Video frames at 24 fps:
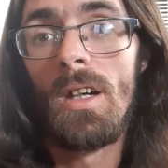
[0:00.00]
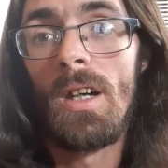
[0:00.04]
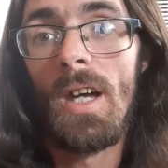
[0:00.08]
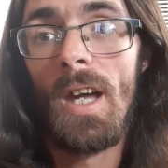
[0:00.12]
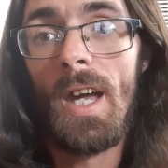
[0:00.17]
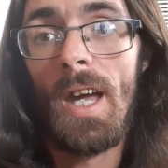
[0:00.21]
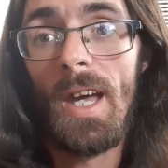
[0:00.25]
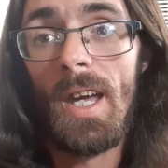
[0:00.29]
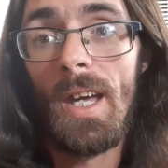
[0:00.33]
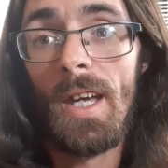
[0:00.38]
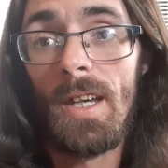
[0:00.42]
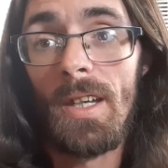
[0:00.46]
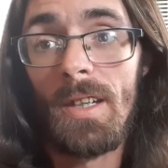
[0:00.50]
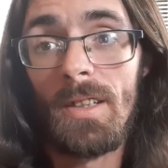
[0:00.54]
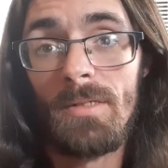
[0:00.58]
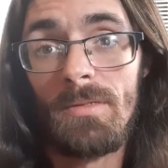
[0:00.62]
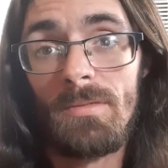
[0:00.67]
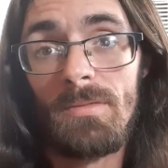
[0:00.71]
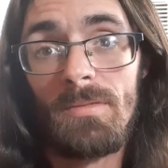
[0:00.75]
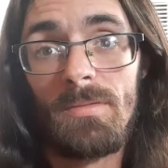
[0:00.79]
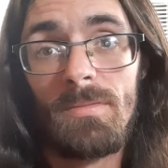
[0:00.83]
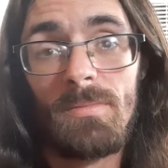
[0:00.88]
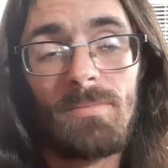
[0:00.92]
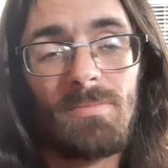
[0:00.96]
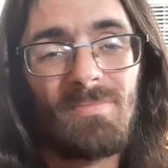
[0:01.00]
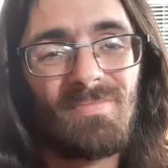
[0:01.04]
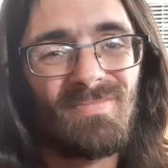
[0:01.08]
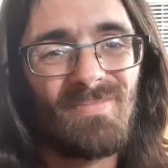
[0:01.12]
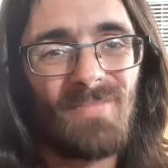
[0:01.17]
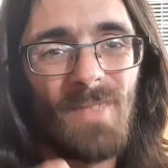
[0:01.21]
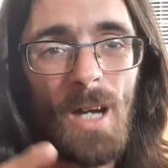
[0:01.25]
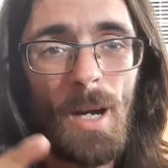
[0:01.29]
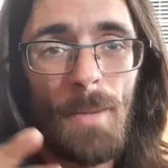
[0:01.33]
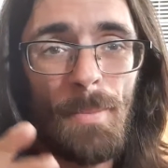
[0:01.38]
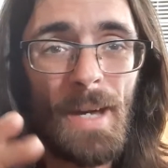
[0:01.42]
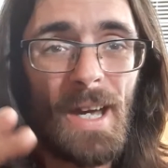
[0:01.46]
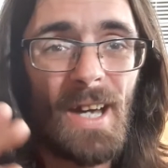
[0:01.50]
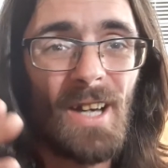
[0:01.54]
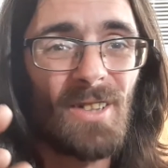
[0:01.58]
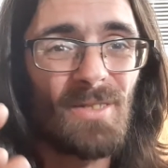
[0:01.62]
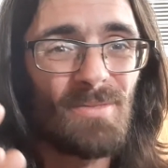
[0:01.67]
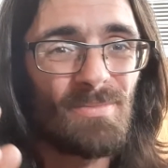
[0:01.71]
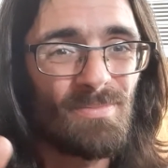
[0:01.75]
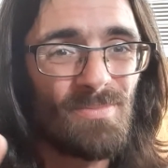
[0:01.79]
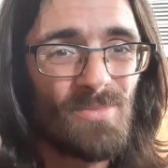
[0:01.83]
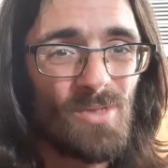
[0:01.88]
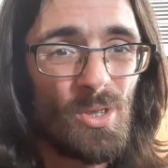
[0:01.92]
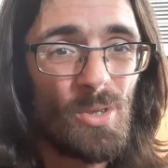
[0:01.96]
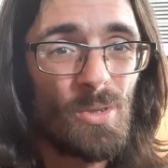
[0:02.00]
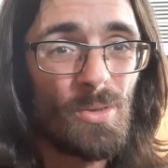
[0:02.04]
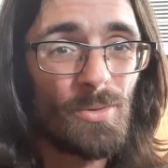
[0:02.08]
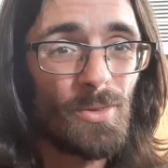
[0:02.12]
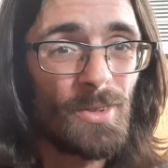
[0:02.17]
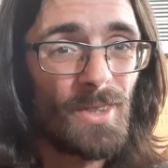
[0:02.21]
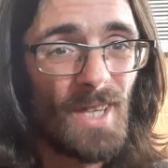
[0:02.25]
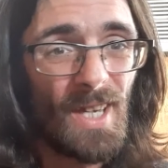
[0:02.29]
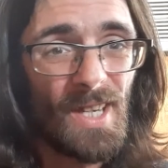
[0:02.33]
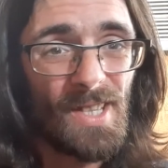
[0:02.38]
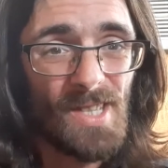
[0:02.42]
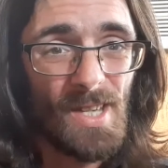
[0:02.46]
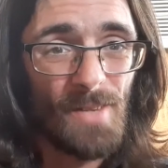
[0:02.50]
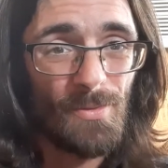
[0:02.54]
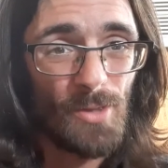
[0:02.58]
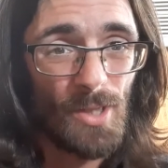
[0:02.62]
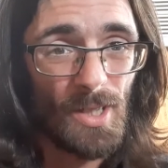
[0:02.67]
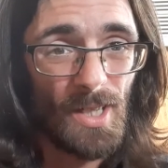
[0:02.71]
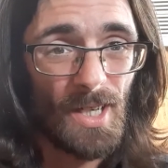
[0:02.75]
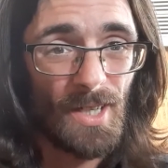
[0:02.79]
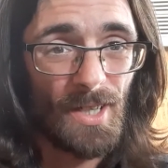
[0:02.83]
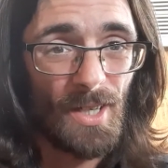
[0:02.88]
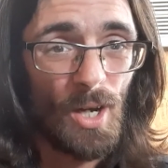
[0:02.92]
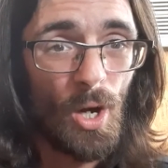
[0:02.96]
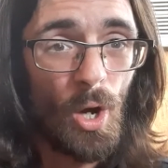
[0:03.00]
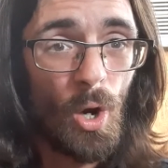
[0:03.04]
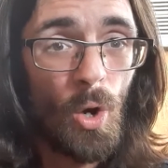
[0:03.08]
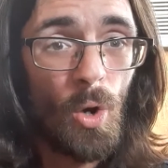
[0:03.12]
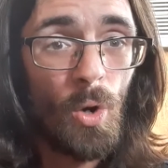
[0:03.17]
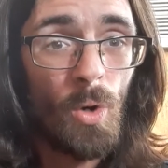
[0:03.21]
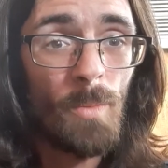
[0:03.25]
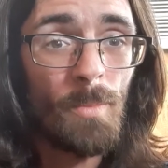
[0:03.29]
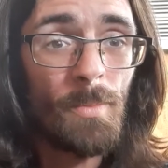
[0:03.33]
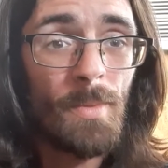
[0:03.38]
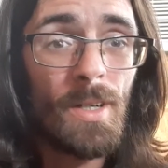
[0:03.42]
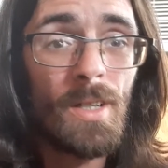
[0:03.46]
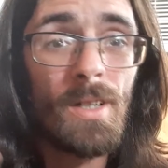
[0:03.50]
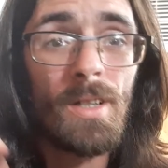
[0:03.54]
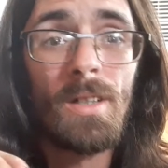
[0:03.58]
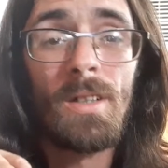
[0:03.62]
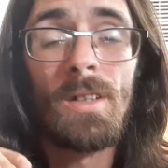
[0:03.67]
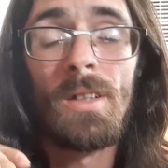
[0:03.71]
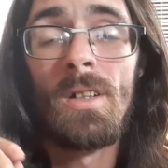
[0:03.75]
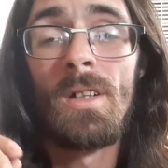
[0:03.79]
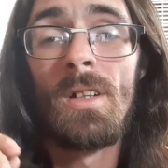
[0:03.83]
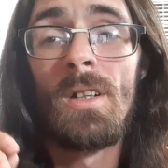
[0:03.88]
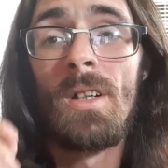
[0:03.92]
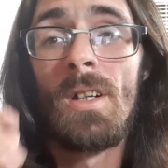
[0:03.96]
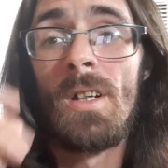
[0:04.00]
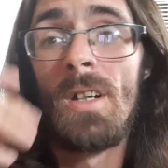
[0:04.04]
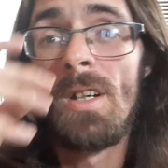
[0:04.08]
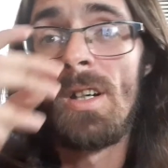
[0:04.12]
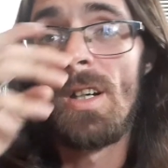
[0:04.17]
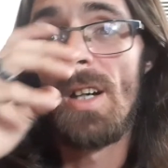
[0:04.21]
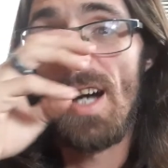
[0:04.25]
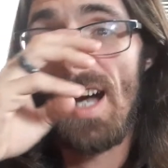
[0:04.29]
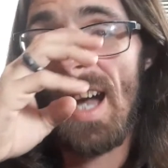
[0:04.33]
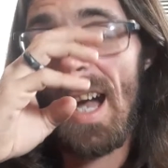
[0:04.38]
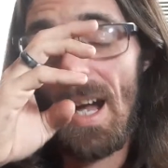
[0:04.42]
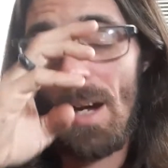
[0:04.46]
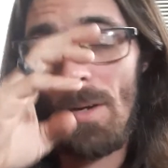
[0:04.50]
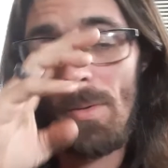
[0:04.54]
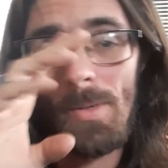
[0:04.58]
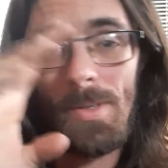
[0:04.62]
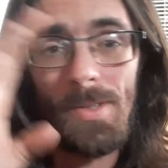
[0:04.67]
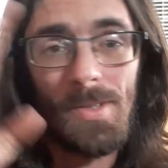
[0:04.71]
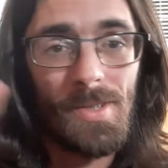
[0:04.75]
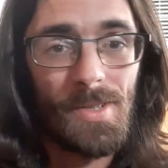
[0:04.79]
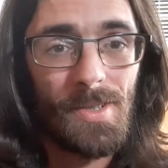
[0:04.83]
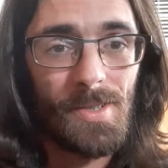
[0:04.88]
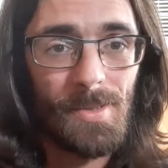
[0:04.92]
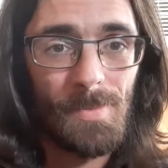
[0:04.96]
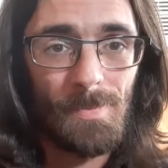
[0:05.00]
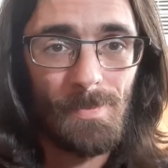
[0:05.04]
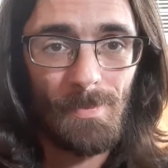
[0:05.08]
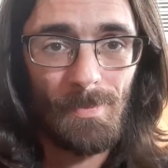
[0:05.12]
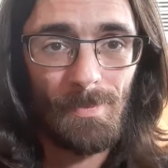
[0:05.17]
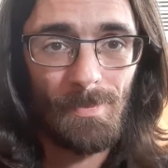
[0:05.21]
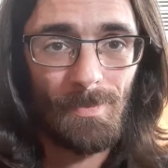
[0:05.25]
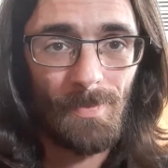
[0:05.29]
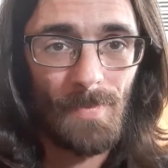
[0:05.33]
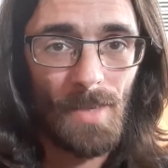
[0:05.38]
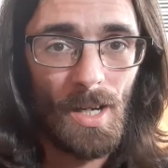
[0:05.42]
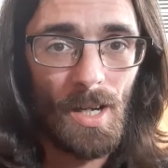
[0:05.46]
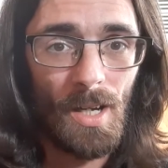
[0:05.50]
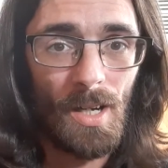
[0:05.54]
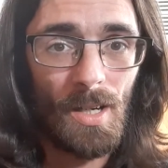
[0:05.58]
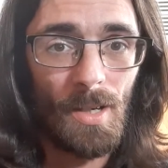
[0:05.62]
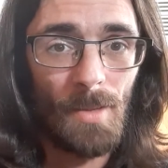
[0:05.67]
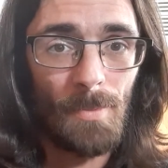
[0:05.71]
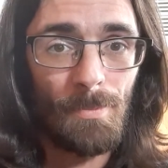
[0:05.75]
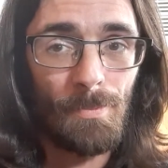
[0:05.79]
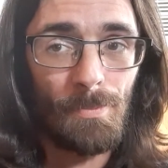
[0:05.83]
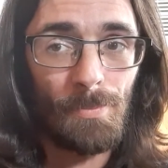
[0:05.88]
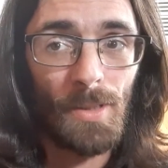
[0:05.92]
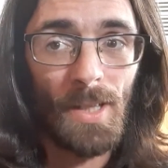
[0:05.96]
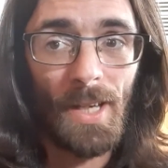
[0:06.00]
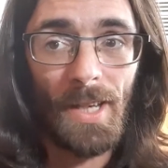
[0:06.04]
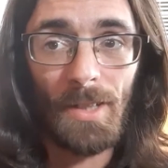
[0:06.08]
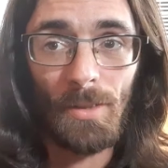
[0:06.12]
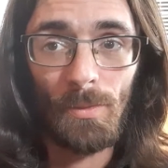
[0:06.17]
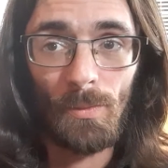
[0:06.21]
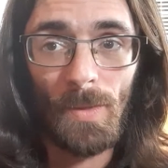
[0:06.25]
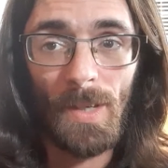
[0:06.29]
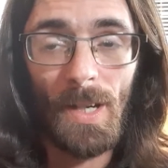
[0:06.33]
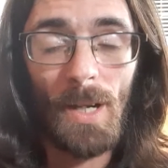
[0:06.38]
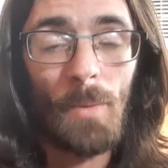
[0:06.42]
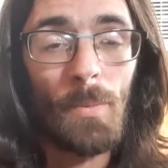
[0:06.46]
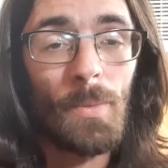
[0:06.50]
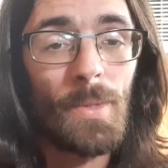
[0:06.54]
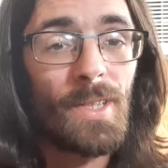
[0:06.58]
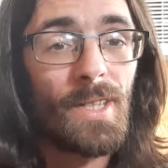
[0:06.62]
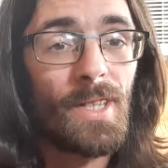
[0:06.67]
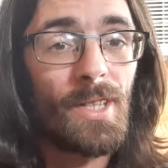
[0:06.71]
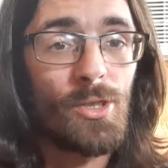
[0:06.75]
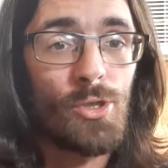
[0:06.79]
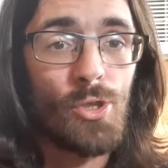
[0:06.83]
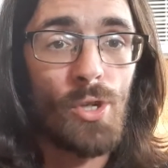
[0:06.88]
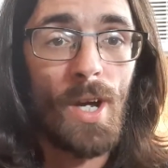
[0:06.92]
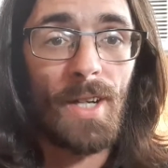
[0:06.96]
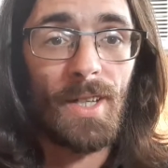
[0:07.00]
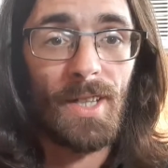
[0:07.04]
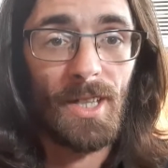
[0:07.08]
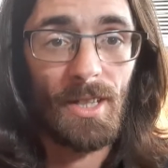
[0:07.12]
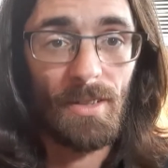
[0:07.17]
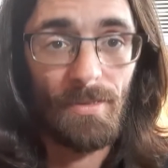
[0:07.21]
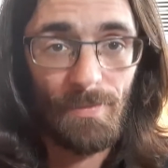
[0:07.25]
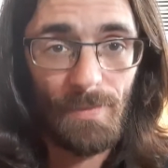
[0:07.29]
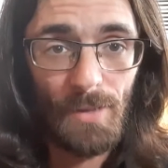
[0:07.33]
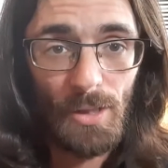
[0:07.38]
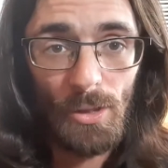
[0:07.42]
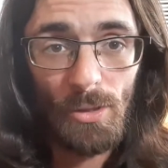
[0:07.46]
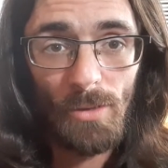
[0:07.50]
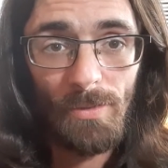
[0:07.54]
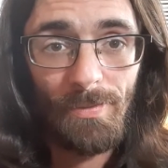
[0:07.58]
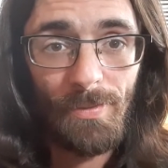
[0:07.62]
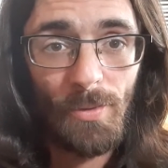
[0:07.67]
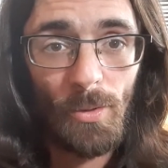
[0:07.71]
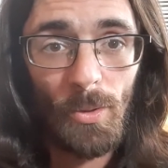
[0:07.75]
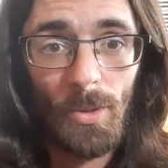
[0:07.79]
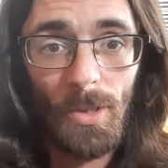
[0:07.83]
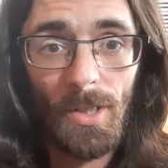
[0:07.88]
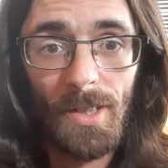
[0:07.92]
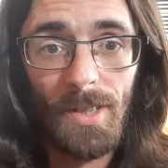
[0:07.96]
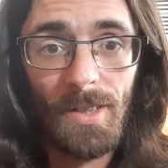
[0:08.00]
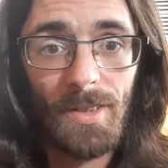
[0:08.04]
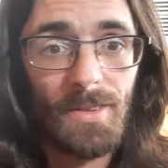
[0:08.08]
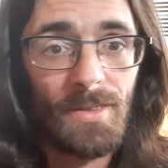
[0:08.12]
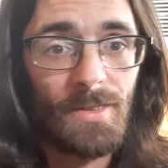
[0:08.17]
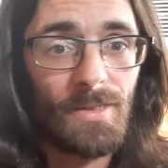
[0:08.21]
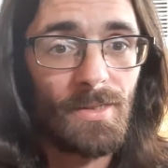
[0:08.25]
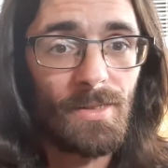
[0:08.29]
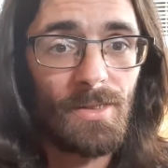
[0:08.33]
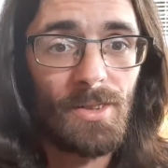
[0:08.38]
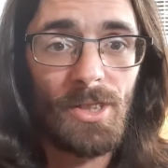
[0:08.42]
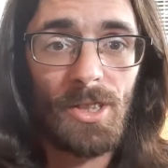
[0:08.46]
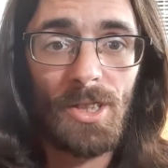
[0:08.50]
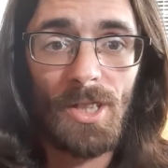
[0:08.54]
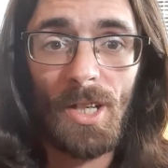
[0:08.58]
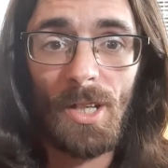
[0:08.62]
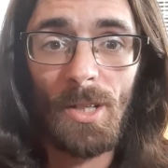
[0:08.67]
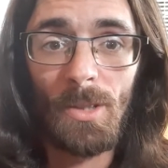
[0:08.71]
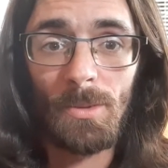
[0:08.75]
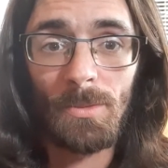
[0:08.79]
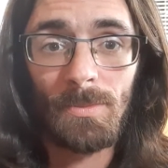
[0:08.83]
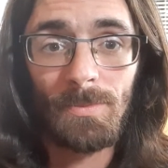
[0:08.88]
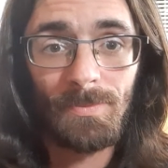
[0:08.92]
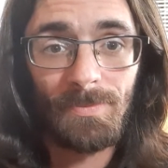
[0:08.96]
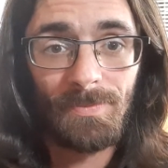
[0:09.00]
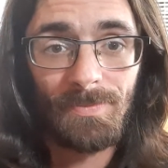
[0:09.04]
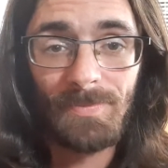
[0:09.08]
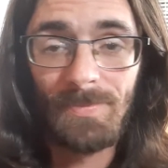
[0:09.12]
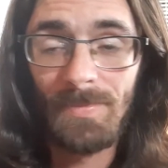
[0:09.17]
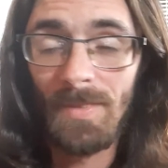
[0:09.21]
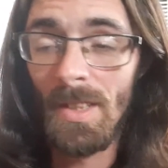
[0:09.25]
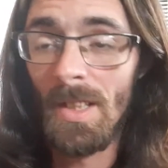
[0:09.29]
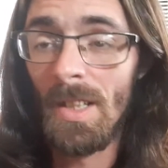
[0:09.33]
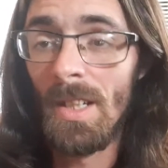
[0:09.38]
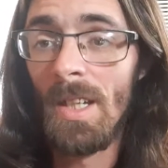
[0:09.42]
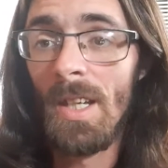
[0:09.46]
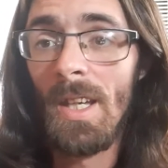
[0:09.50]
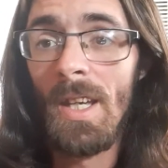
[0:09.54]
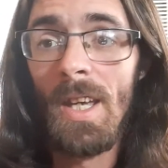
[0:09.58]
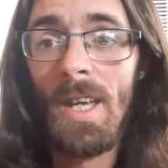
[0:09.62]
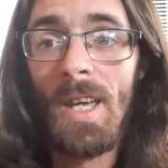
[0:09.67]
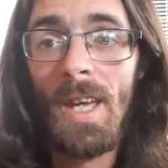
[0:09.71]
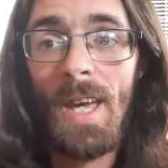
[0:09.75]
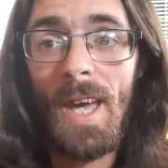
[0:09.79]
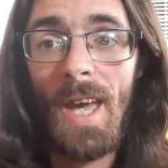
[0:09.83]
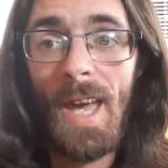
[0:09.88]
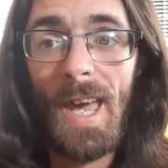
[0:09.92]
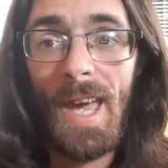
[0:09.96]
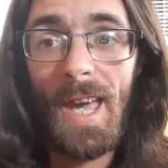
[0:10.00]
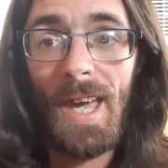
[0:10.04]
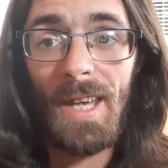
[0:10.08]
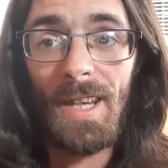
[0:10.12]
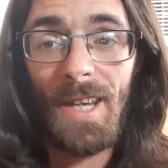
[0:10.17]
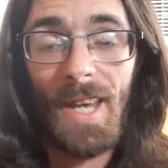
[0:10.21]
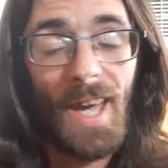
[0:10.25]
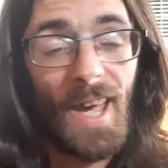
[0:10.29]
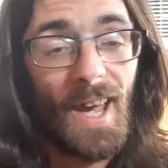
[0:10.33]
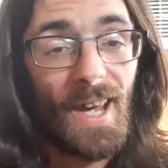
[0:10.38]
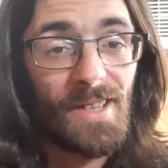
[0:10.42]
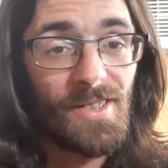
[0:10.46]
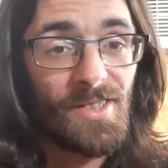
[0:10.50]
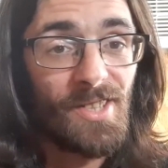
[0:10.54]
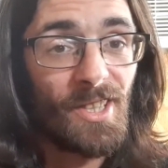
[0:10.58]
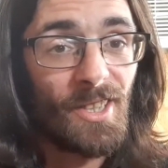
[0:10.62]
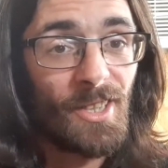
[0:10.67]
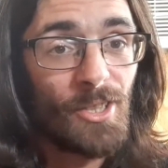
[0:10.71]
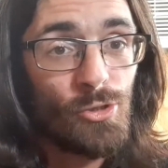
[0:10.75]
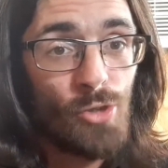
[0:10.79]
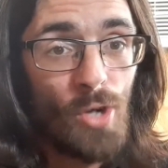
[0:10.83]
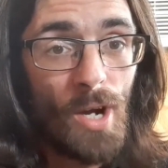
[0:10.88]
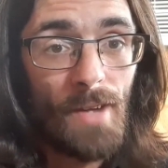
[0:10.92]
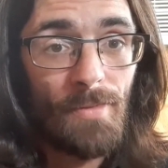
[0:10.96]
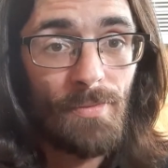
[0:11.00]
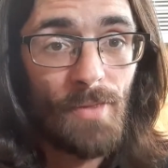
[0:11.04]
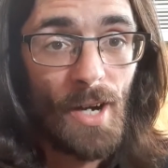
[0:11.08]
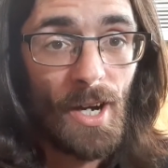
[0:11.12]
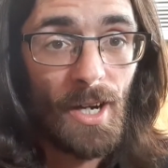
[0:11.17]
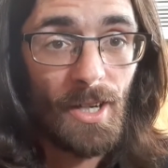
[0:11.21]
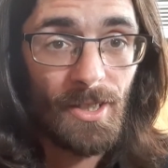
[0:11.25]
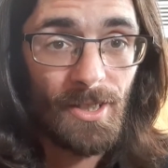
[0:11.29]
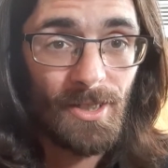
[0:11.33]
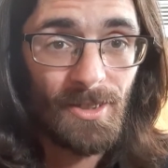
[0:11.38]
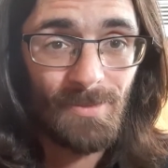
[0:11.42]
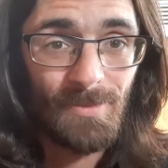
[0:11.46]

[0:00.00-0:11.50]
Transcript: and about 2-3 days after I got it home, I was playing around with it, trying to get a feel for it, you know, and I accidentally dry fired it.